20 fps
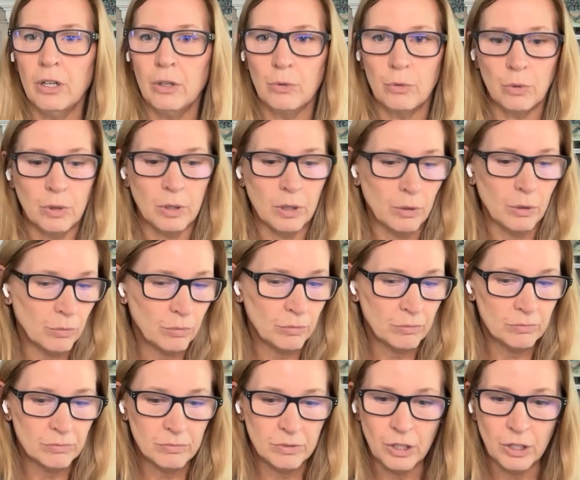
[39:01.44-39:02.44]
or
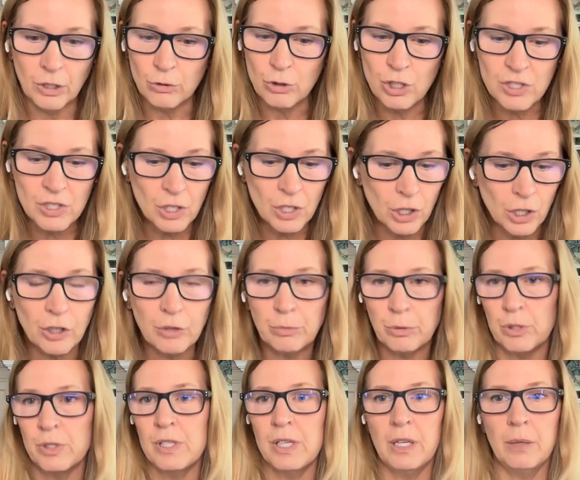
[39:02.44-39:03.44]
just an art
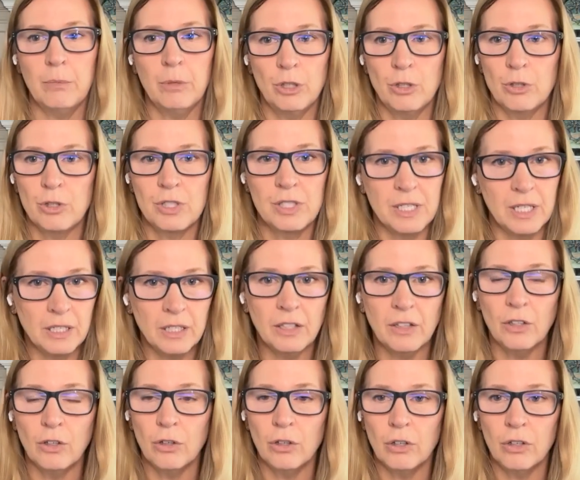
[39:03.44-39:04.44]
museum and you're standing
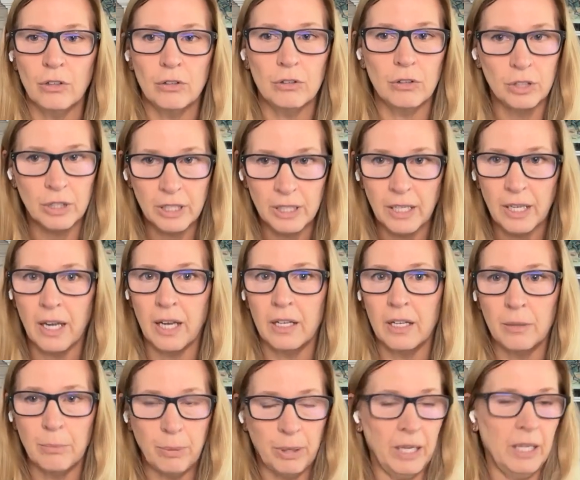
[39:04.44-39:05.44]
there looking at
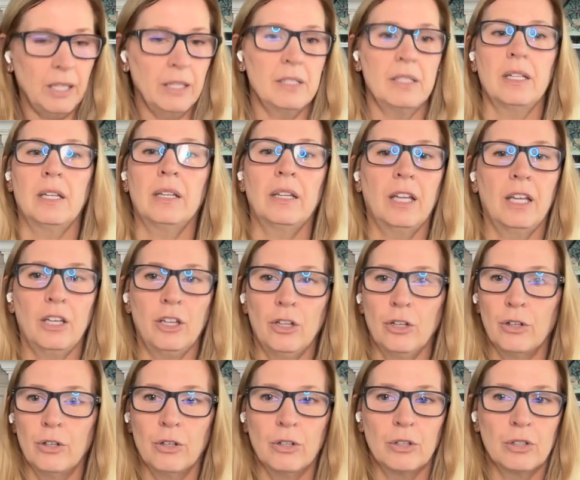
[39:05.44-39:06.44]
a painting that
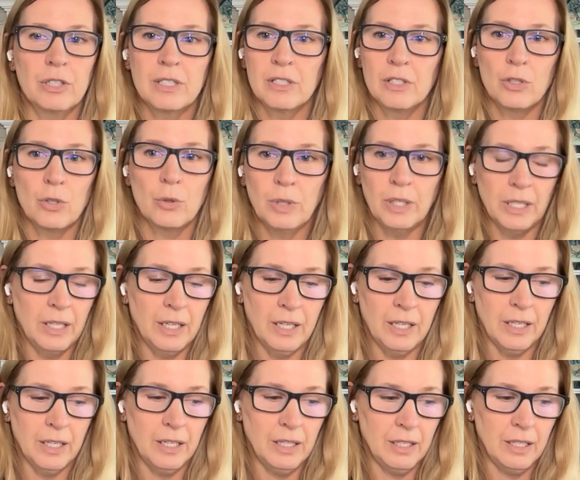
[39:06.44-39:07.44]
you're soaking
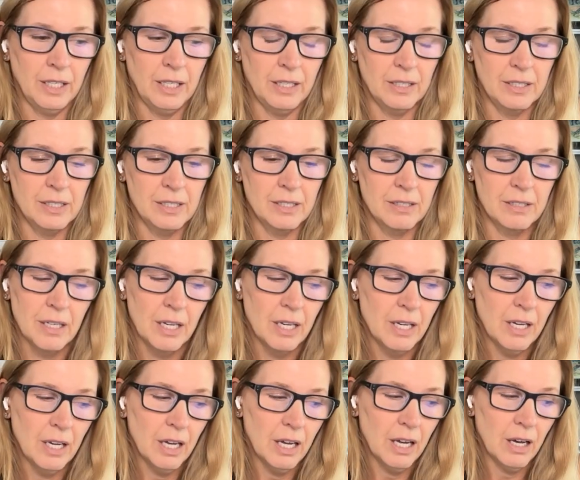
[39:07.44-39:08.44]
in, it's
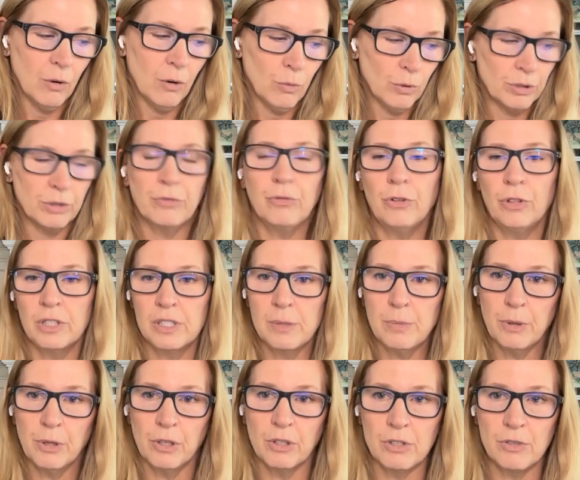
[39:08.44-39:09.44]
a wonderful
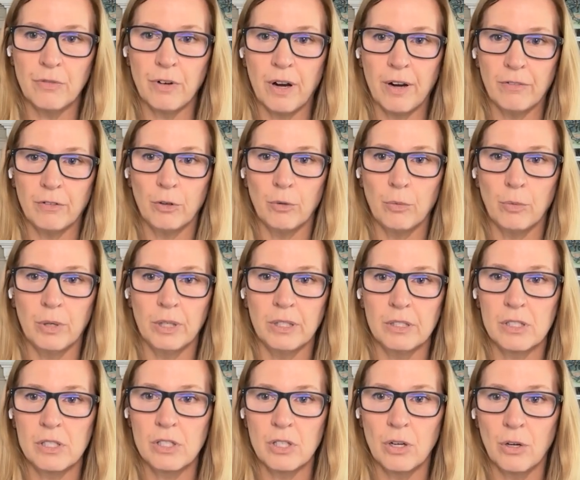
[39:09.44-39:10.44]
experience for everyone.
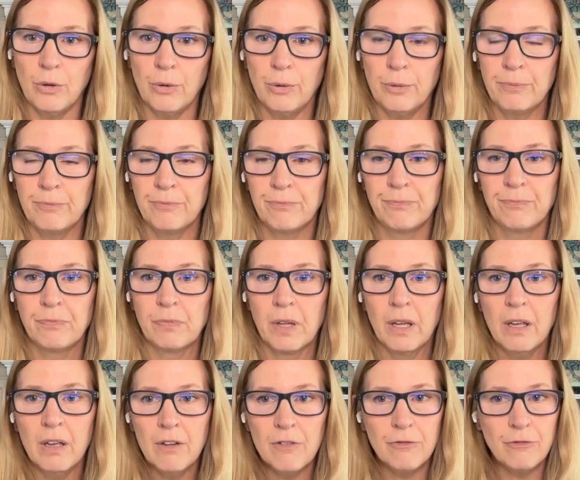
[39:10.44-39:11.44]
So
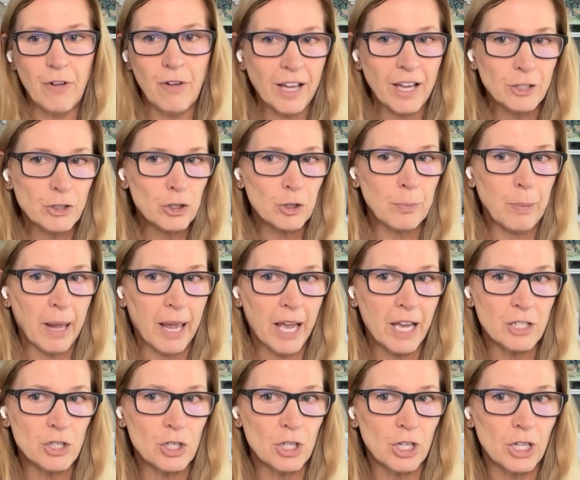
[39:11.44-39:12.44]
find your
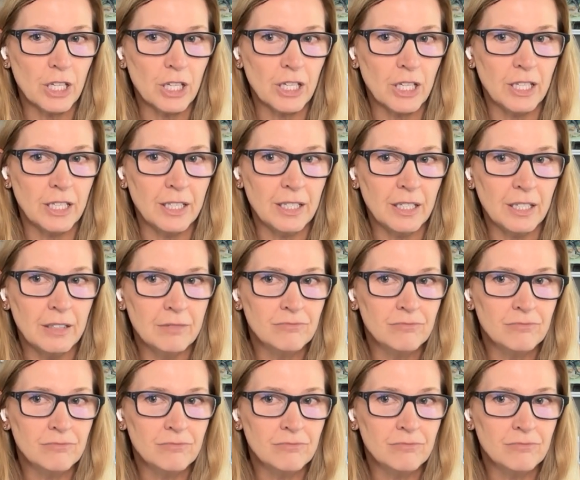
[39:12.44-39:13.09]
passion.